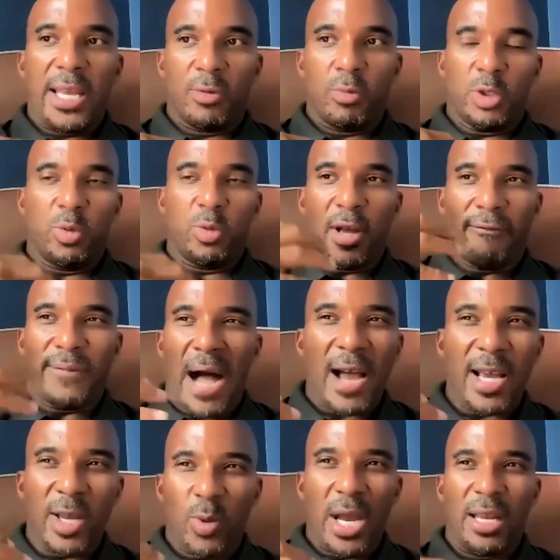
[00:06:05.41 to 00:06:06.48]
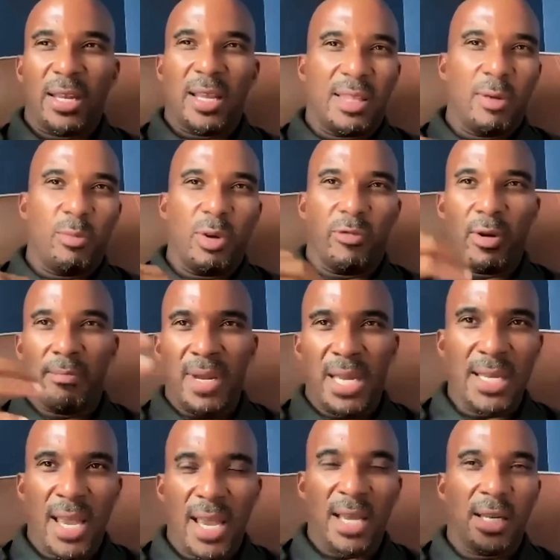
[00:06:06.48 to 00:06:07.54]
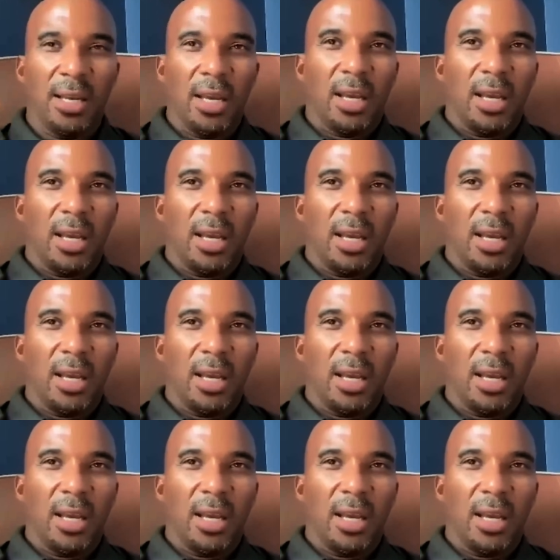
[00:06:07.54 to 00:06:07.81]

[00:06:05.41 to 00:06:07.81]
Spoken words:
in which we evaluate and then we remediate,